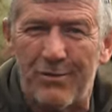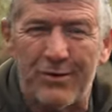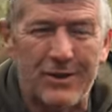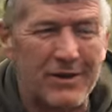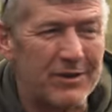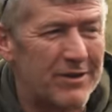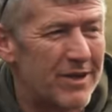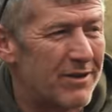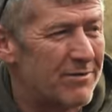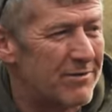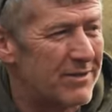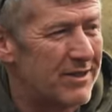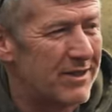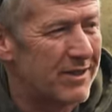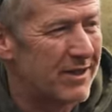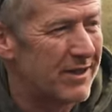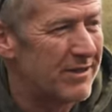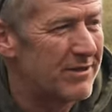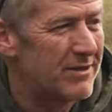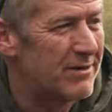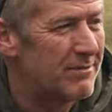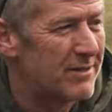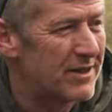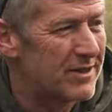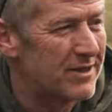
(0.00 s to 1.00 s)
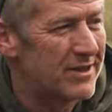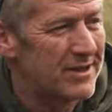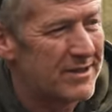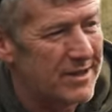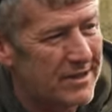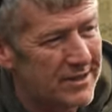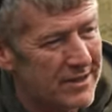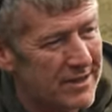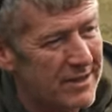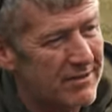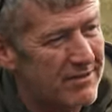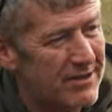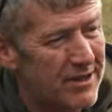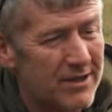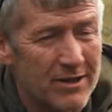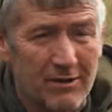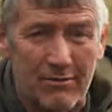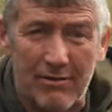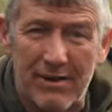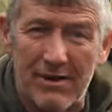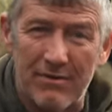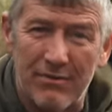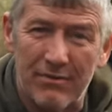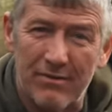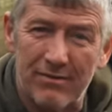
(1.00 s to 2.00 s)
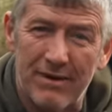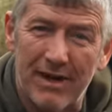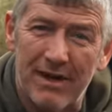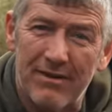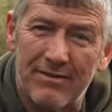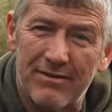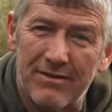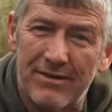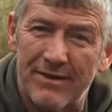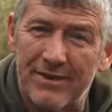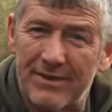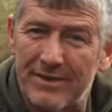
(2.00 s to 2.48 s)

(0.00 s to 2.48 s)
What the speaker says: or you don't, you know, your missus is giving you grief or whatever,